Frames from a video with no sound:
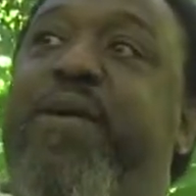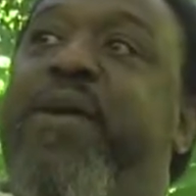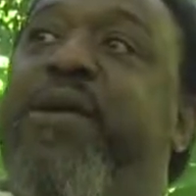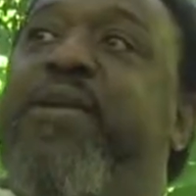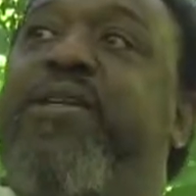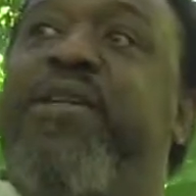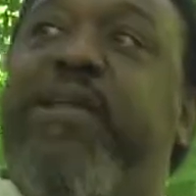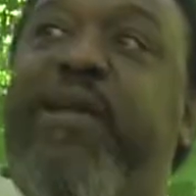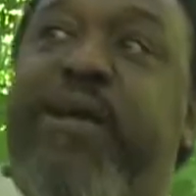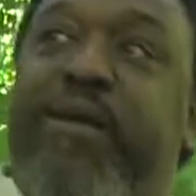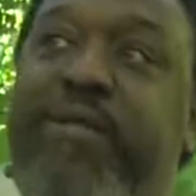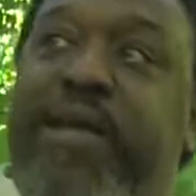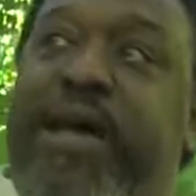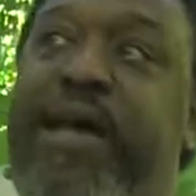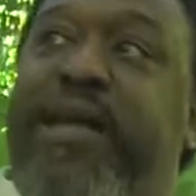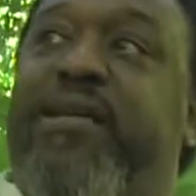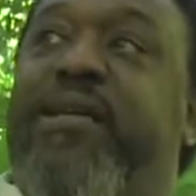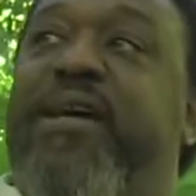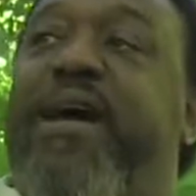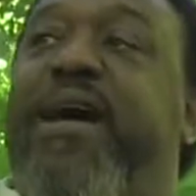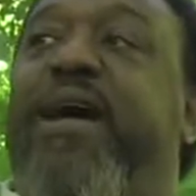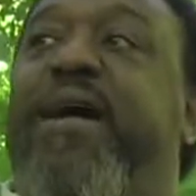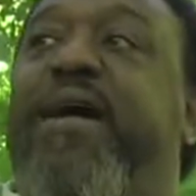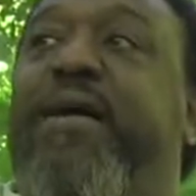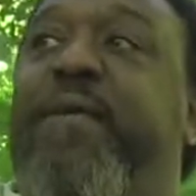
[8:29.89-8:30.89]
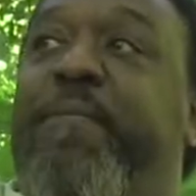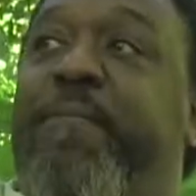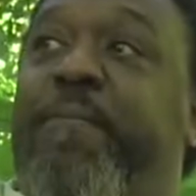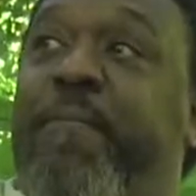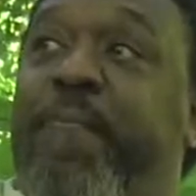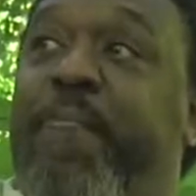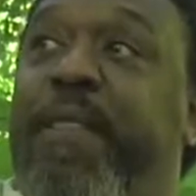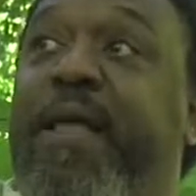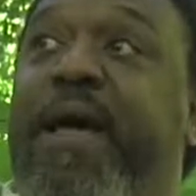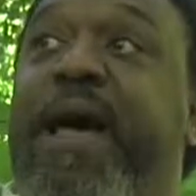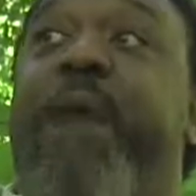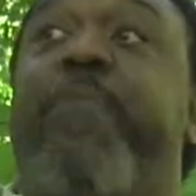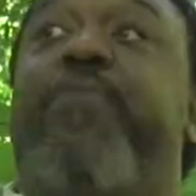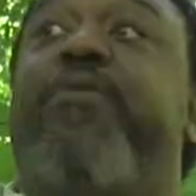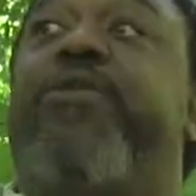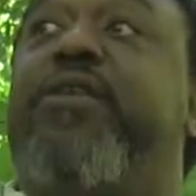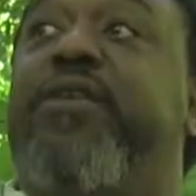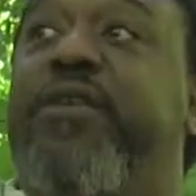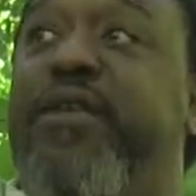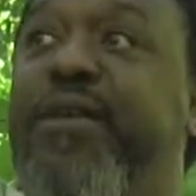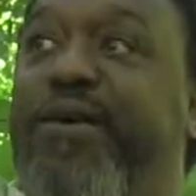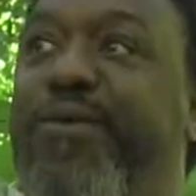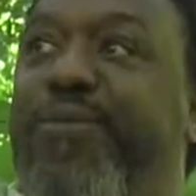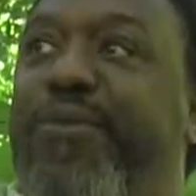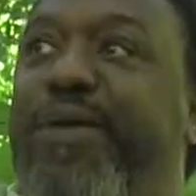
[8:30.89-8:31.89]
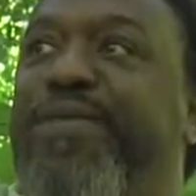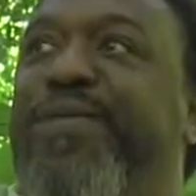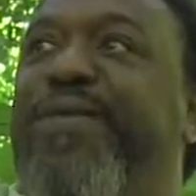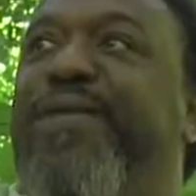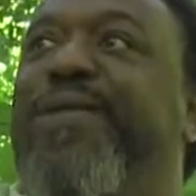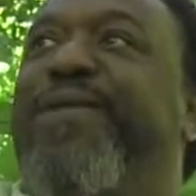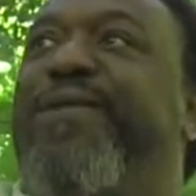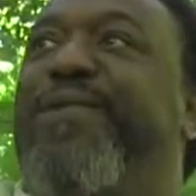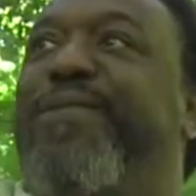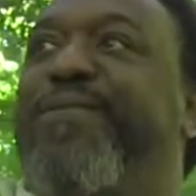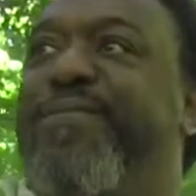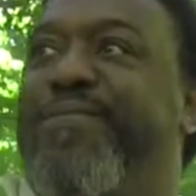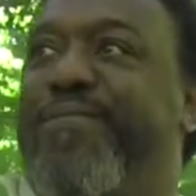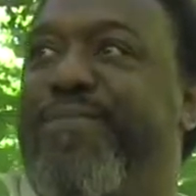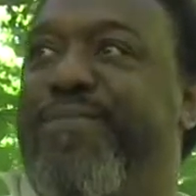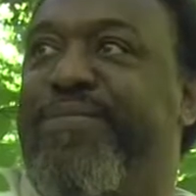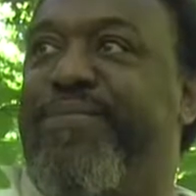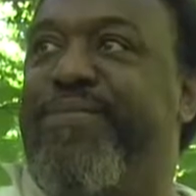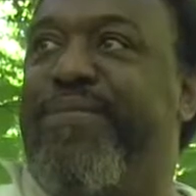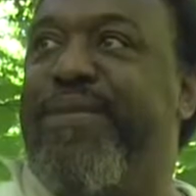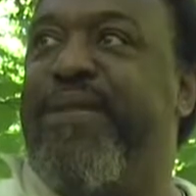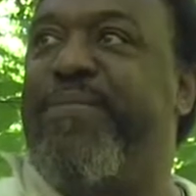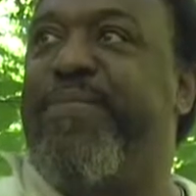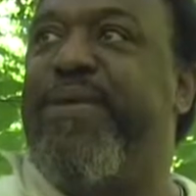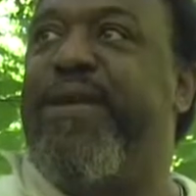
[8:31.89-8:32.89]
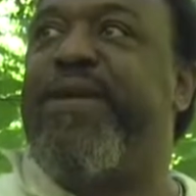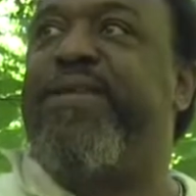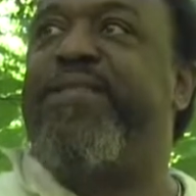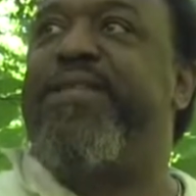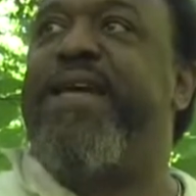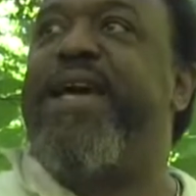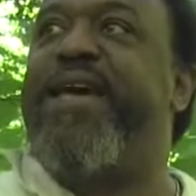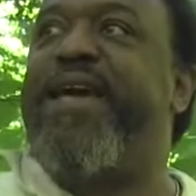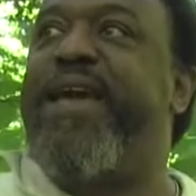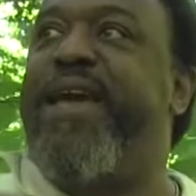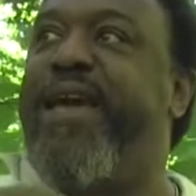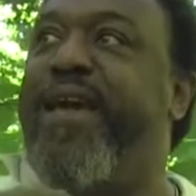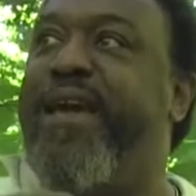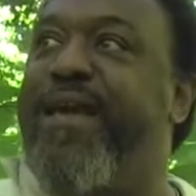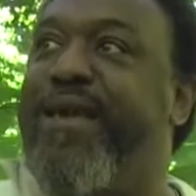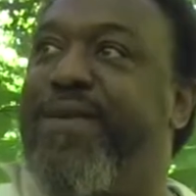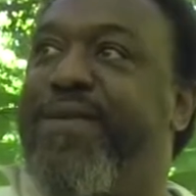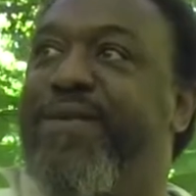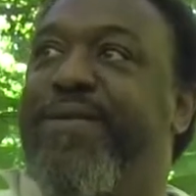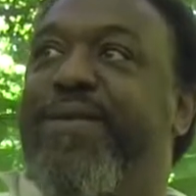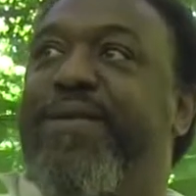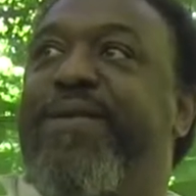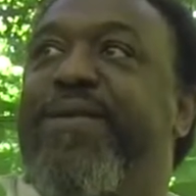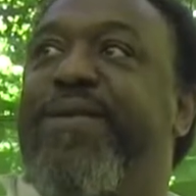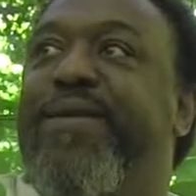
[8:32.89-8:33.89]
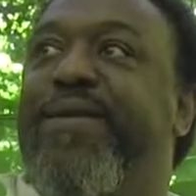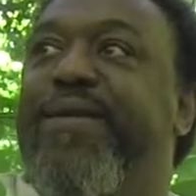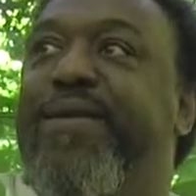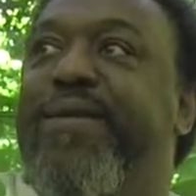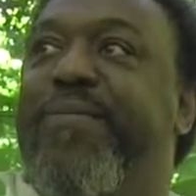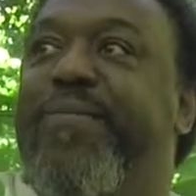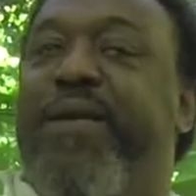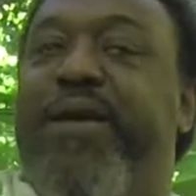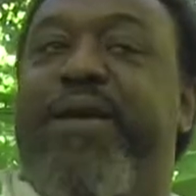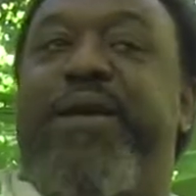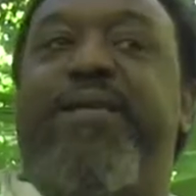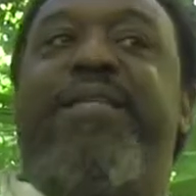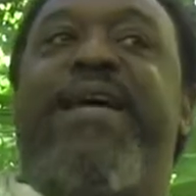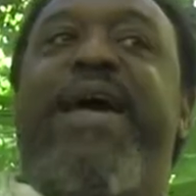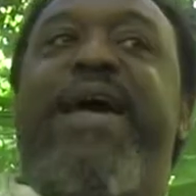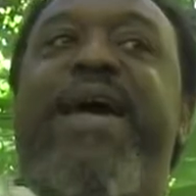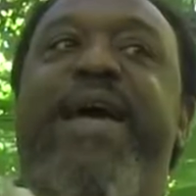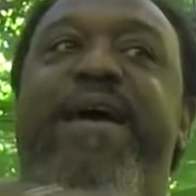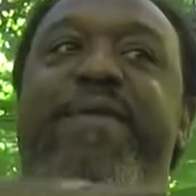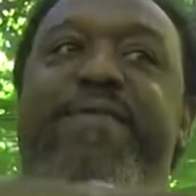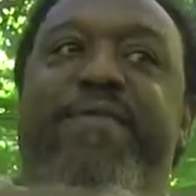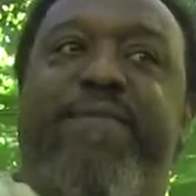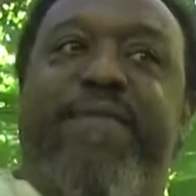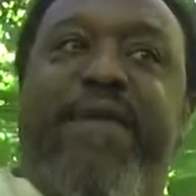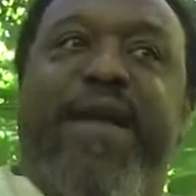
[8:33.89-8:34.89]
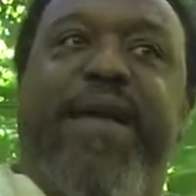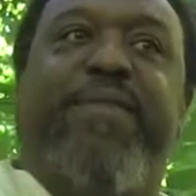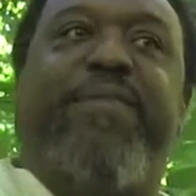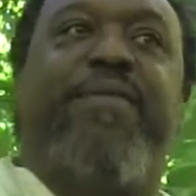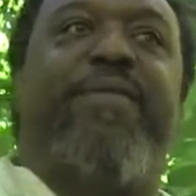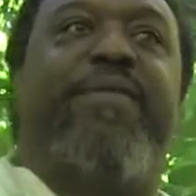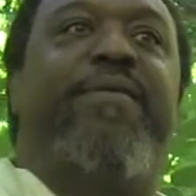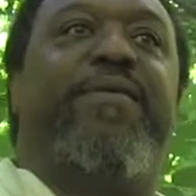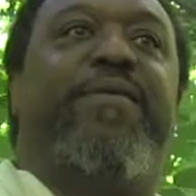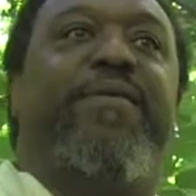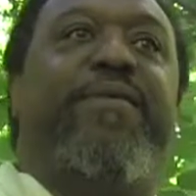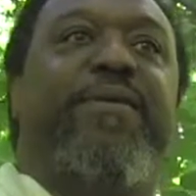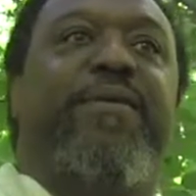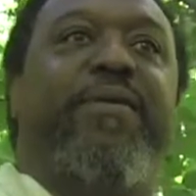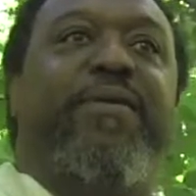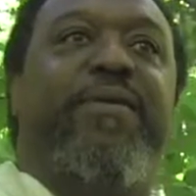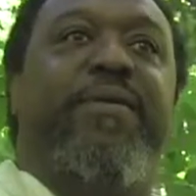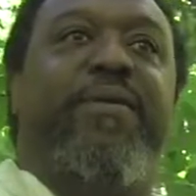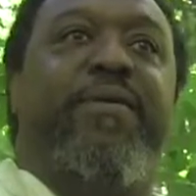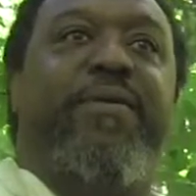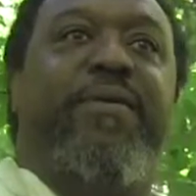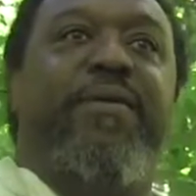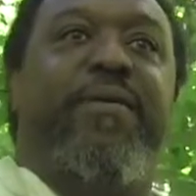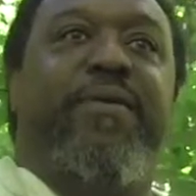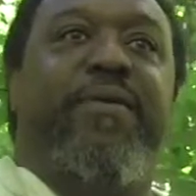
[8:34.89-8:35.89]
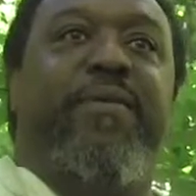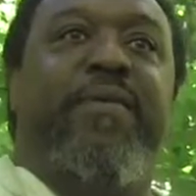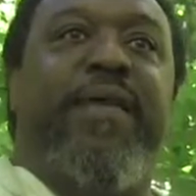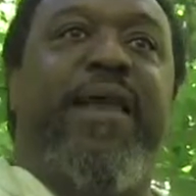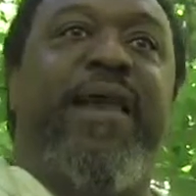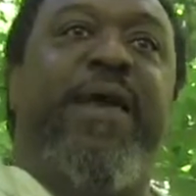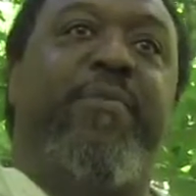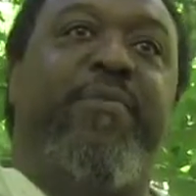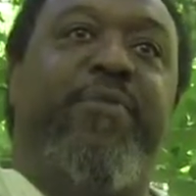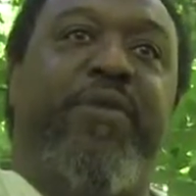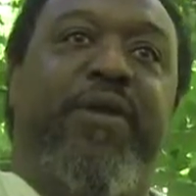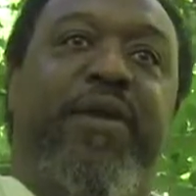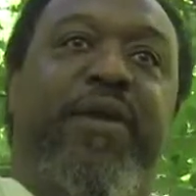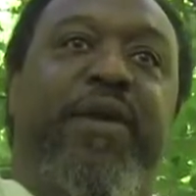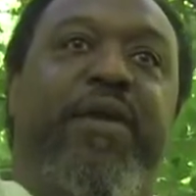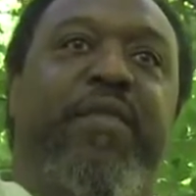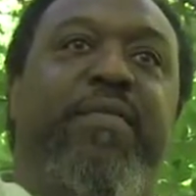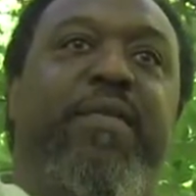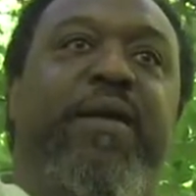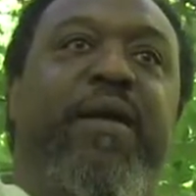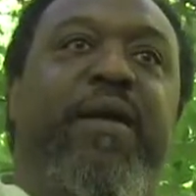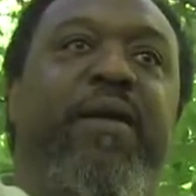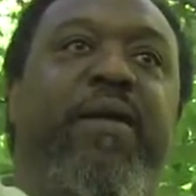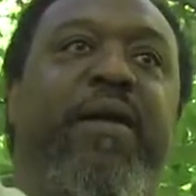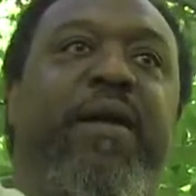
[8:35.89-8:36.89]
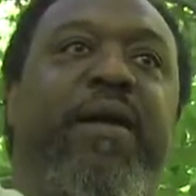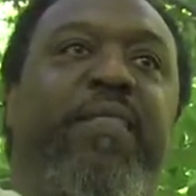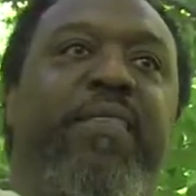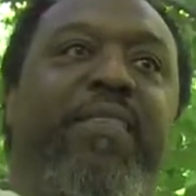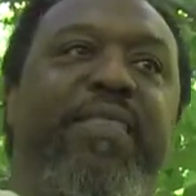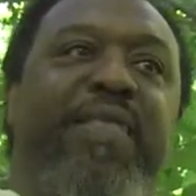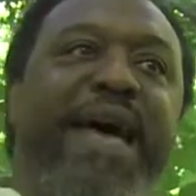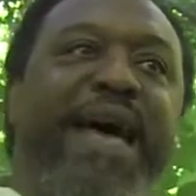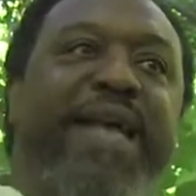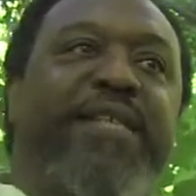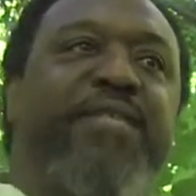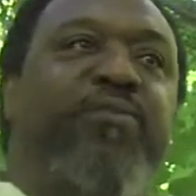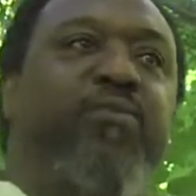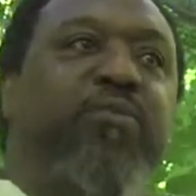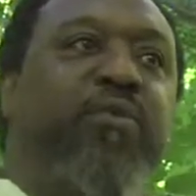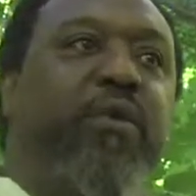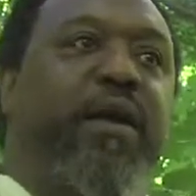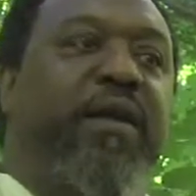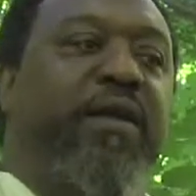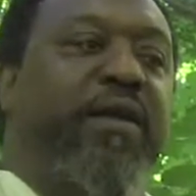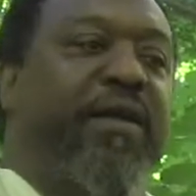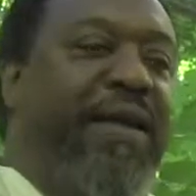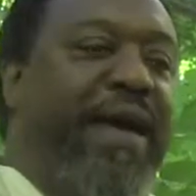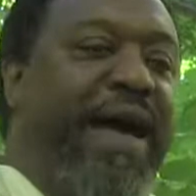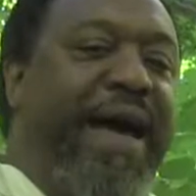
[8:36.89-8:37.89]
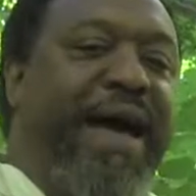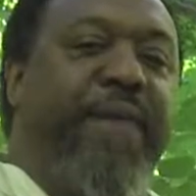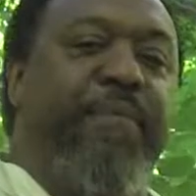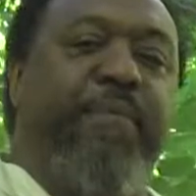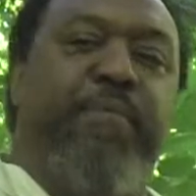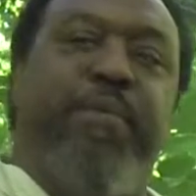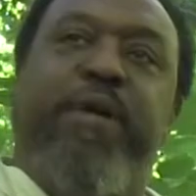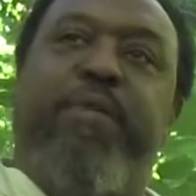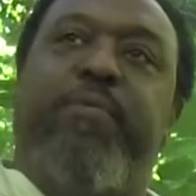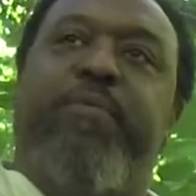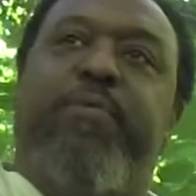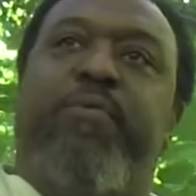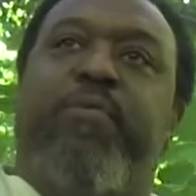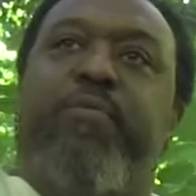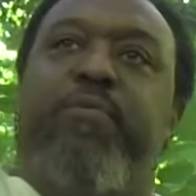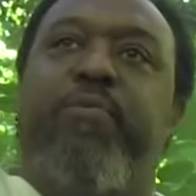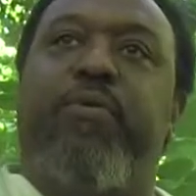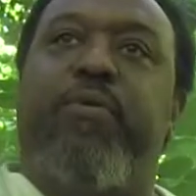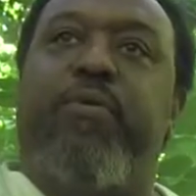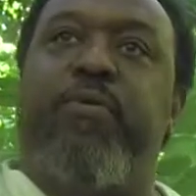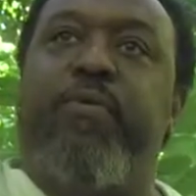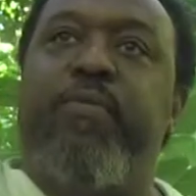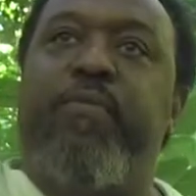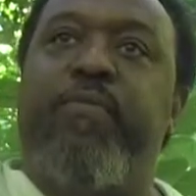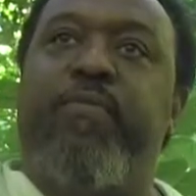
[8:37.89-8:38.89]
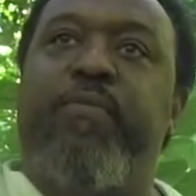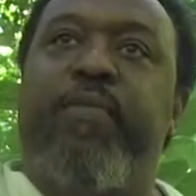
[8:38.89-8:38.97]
But until that time, I'm going to deal with it, because I can, because I have faith that I'm going to get there. And that's what got people through.